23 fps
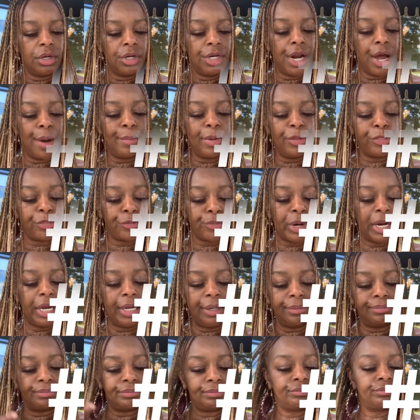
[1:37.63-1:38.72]
Number three,
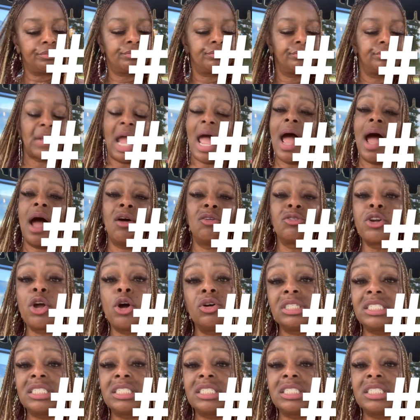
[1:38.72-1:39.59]
I don't know,